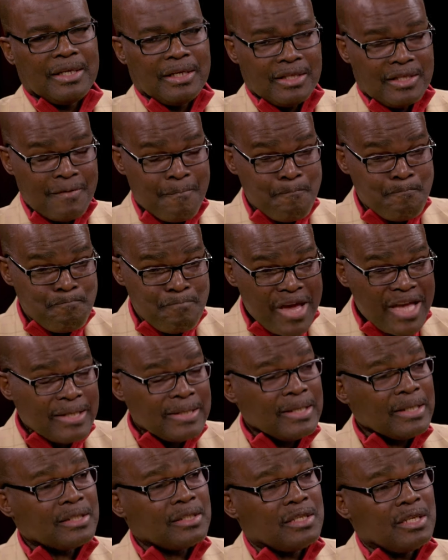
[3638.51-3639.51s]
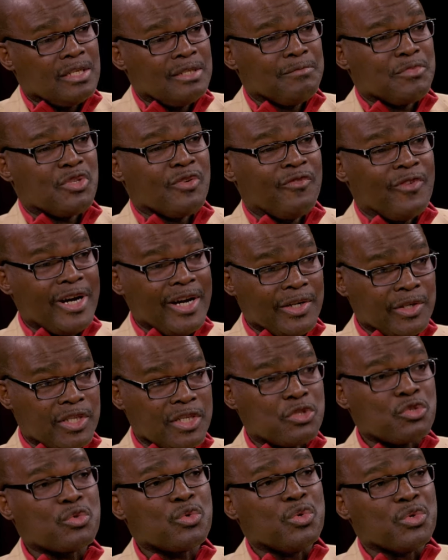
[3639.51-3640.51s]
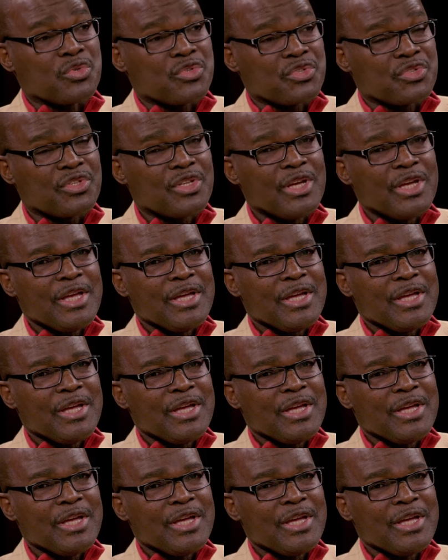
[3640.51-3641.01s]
the basic terms of our discourse